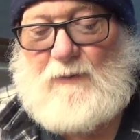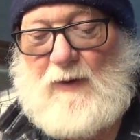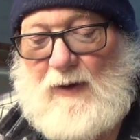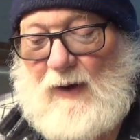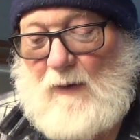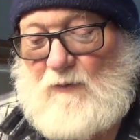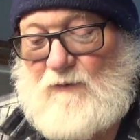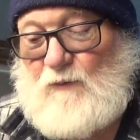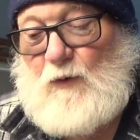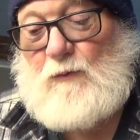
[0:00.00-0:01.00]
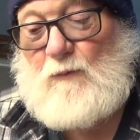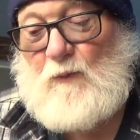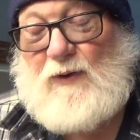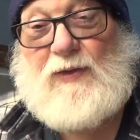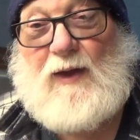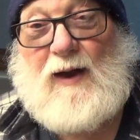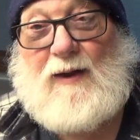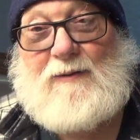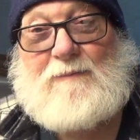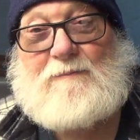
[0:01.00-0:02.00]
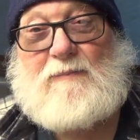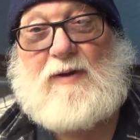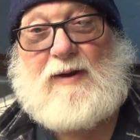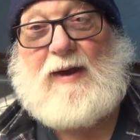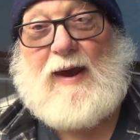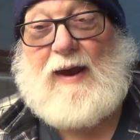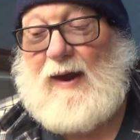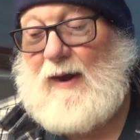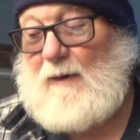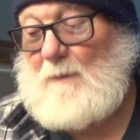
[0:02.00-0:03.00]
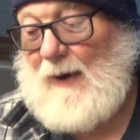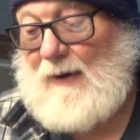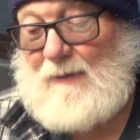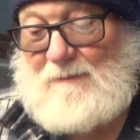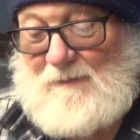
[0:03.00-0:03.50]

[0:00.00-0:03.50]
And I was feuding with EAA about it,